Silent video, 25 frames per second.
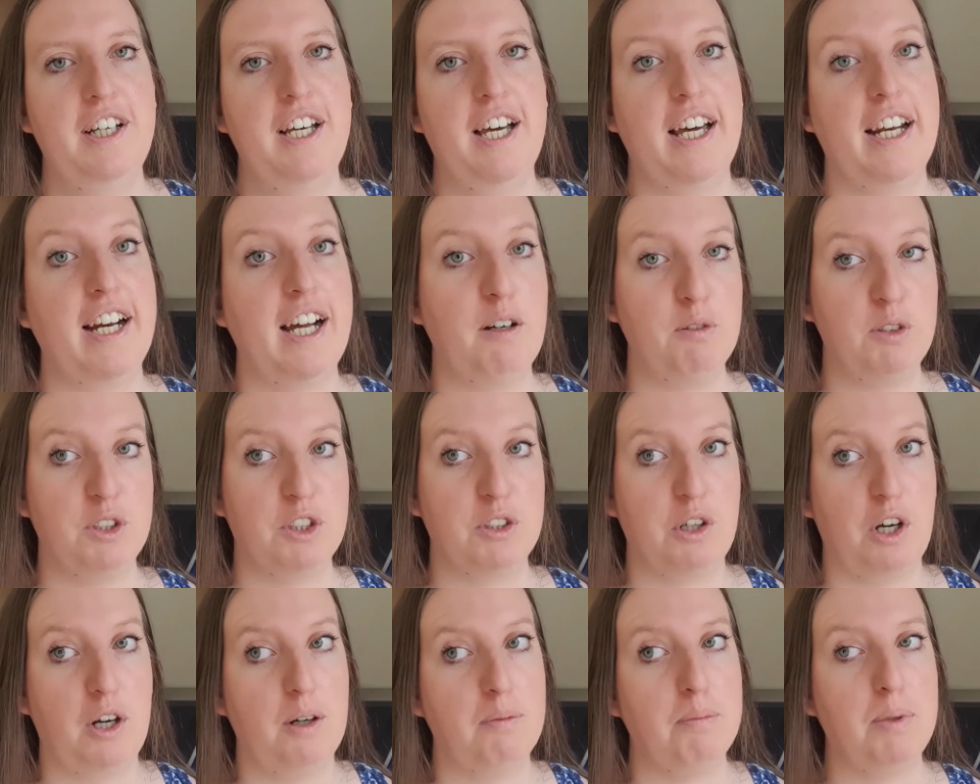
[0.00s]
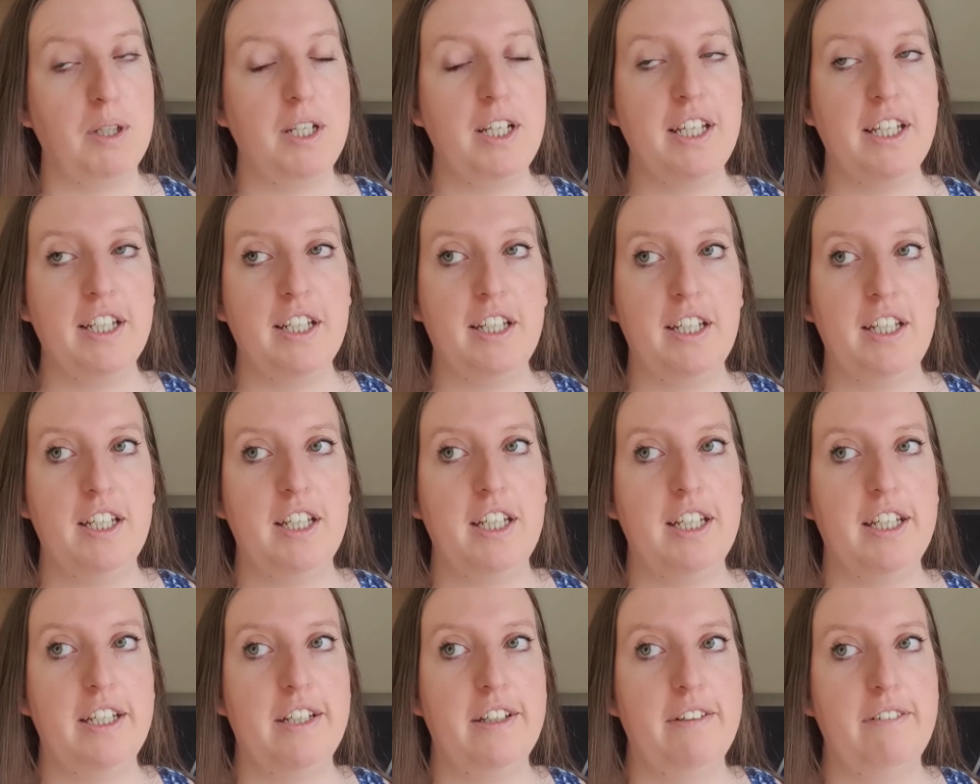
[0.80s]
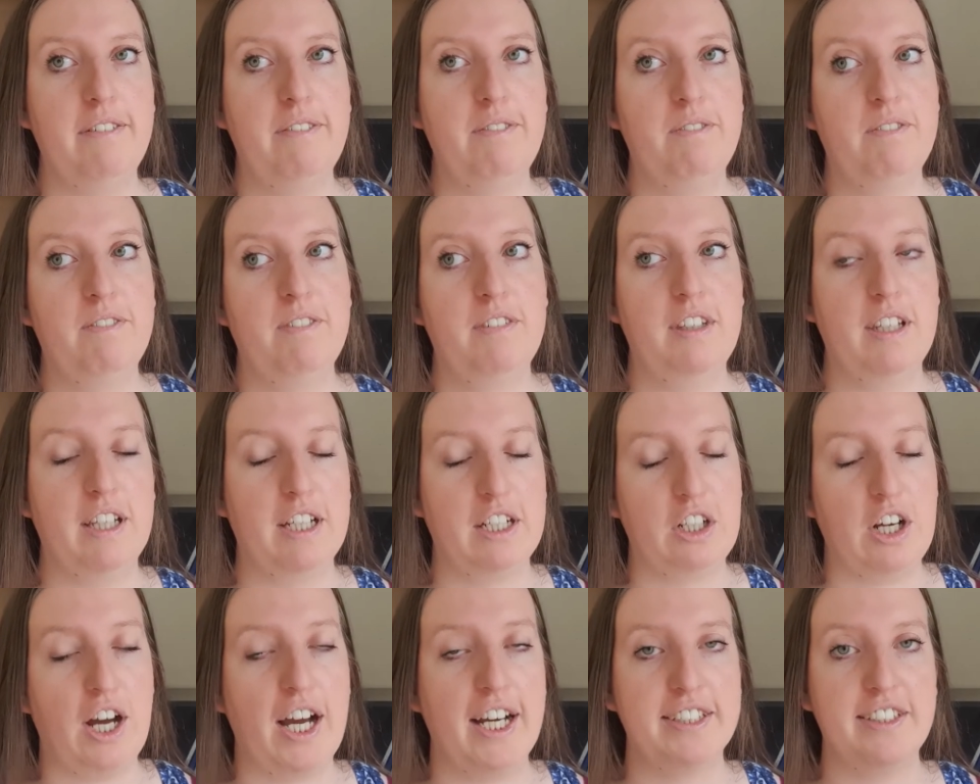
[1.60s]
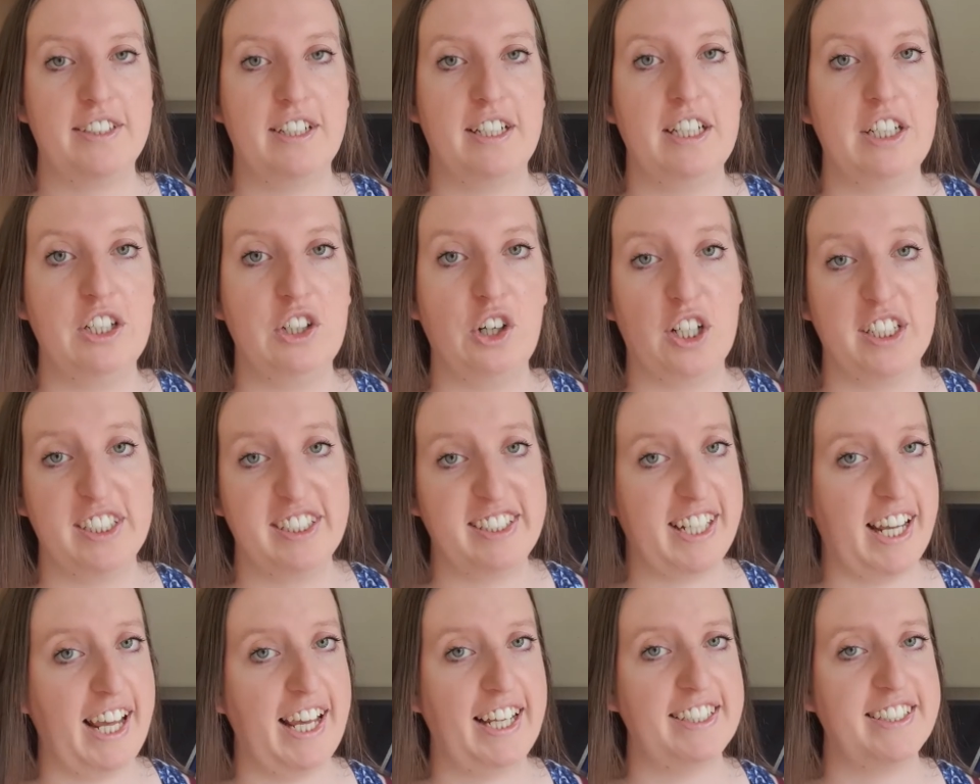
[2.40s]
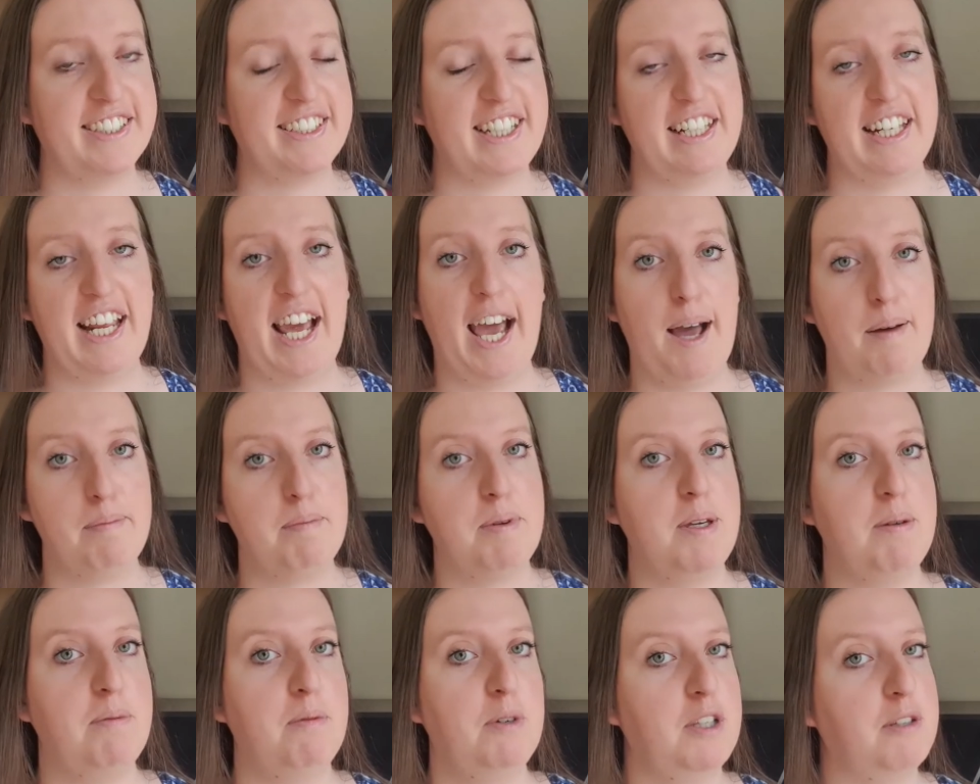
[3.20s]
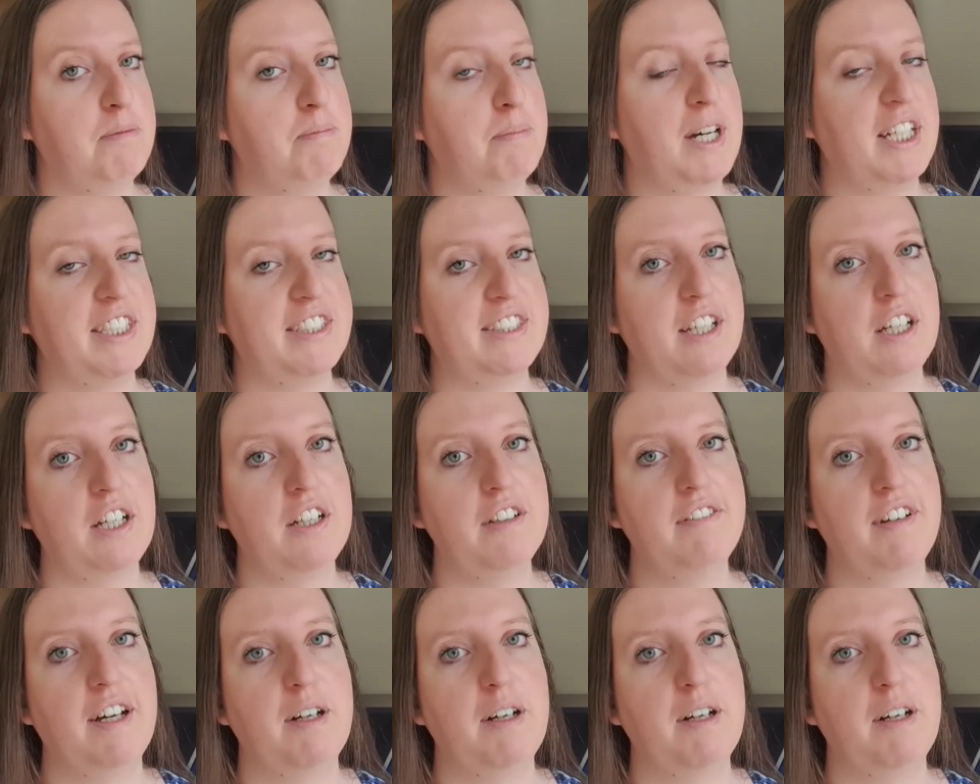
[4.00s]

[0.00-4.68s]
And I was completely, like, utterly content and happy with myself.